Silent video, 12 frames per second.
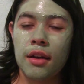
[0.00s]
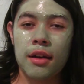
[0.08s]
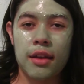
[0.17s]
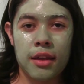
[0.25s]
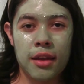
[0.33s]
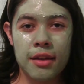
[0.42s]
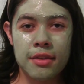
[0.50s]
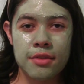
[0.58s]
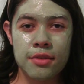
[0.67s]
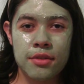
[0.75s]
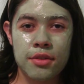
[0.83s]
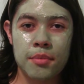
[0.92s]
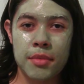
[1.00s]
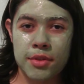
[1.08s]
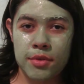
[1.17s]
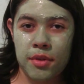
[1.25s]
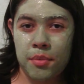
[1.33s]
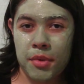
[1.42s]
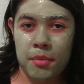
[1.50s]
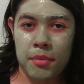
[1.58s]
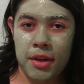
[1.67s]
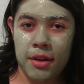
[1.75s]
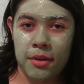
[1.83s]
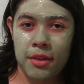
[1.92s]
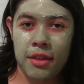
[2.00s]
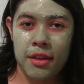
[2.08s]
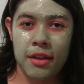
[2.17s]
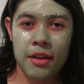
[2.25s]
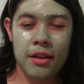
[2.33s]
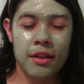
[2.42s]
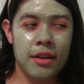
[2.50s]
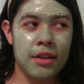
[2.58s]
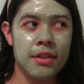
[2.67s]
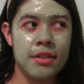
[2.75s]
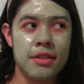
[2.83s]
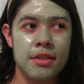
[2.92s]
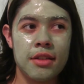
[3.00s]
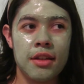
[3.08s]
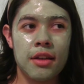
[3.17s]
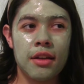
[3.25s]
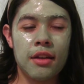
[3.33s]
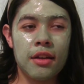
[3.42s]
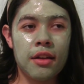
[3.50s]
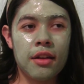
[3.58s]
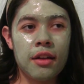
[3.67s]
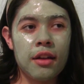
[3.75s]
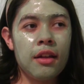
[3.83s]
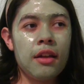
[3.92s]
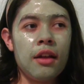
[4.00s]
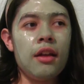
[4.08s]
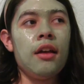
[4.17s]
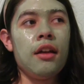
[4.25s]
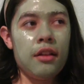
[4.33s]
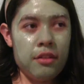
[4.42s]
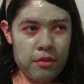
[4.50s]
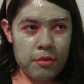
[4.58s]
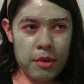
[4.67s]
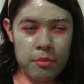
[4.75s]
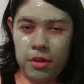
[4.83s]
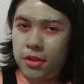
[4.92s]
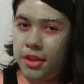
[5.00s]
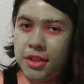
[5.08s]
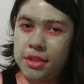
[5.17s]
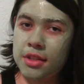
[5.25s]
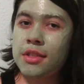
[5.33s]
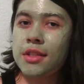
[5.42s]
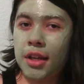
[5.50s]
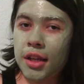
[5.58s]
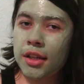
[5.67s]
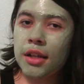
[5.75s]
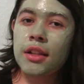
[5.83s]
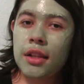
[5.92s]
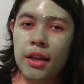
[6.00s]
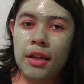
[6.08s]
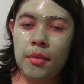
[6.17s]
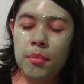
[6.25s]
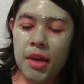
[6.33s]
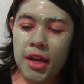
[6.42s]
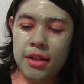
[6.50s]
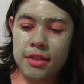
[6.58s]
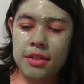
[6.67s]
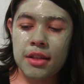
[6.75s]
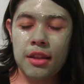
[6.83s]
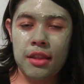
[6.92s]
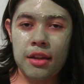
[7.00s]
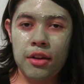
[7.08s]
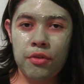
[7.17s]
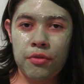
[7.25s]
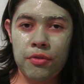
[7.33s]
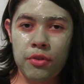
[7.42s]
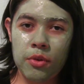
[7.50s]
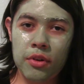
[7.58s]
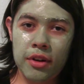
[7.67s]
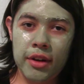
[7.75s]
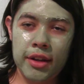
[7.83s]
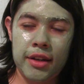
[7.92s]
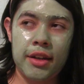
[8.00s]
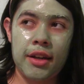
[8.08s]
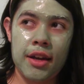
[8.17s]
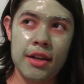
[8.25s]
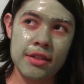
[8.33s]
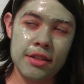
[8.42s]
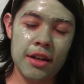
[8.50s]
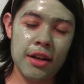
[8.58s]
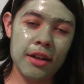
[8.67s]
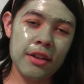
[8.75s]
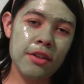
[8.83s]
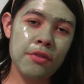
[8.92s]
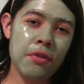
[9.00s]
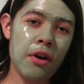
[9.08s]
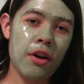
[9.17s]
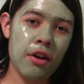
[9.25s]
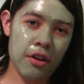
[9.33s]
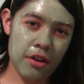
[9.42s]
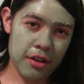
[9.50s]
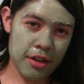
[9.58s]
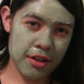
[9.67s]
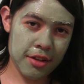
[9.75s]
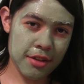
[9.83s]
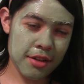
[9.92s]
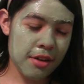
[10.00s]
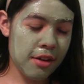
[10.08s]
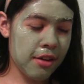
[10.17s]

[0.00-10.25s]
I can't do too much with my mouth because remember, this is a clay mask, therefore it has kind of hardened.